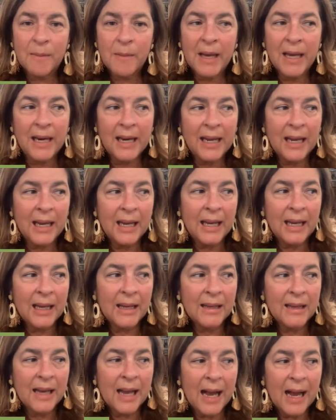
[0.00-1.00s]
of money,
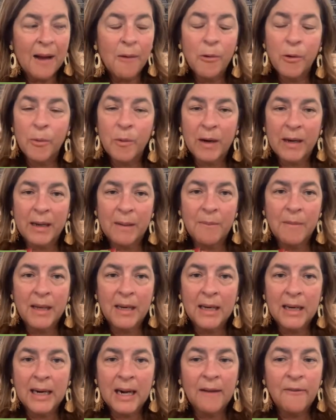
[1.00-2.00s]
I would
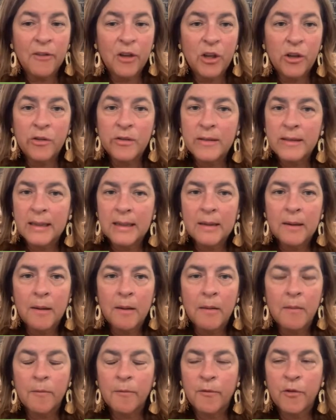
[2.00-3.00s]
recommend it. I've used it
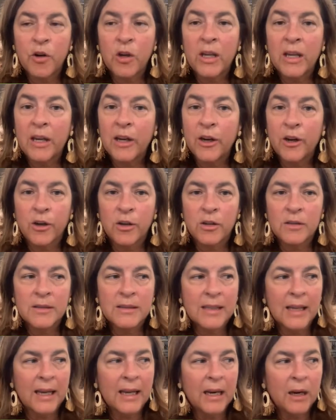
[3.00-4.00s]
for
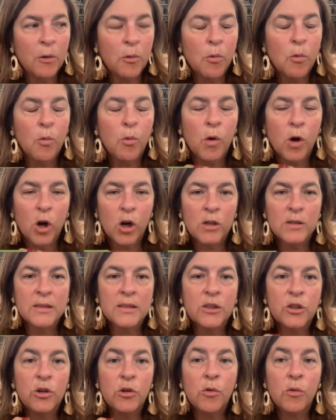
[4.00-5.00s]
years and it
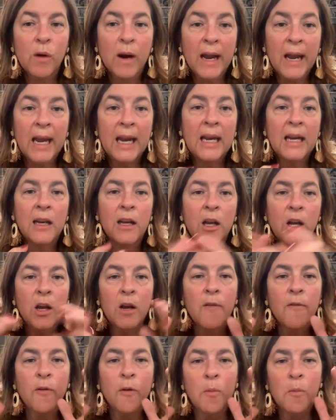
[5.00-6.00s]
works great
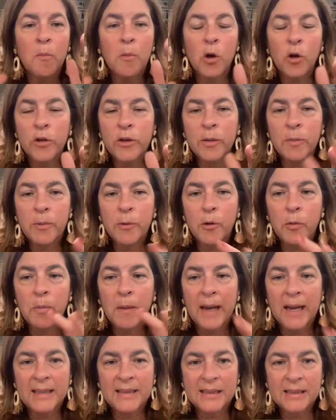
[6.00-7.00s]
for multiple
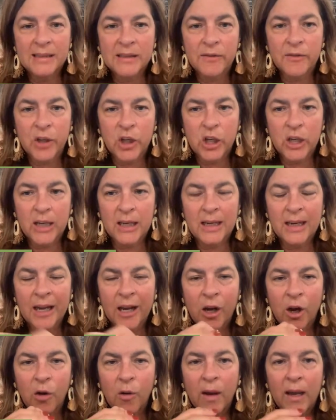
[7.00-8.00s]
batches of cookie
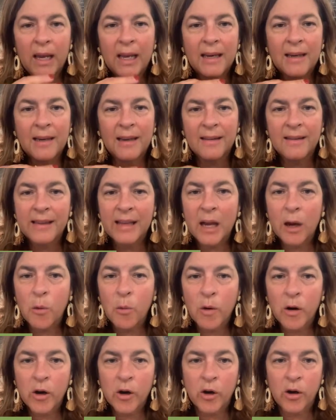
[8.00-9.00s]
dough. It does not
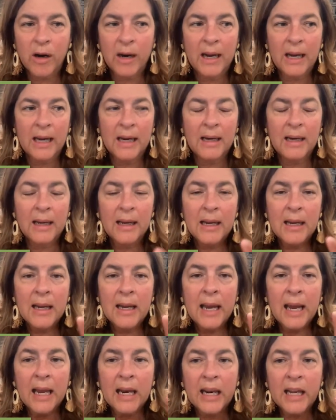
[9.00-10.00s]
work great
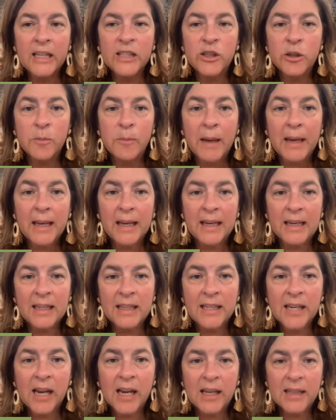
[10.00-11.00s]
unless you're making
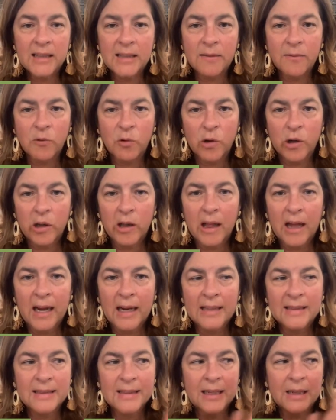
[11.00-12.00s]
tons of royal
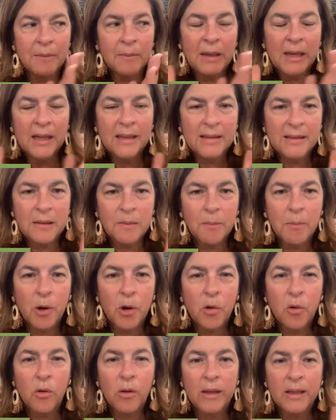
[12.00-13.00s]
icing because the
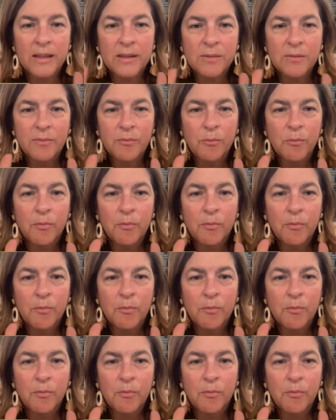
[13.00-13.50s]
bowl is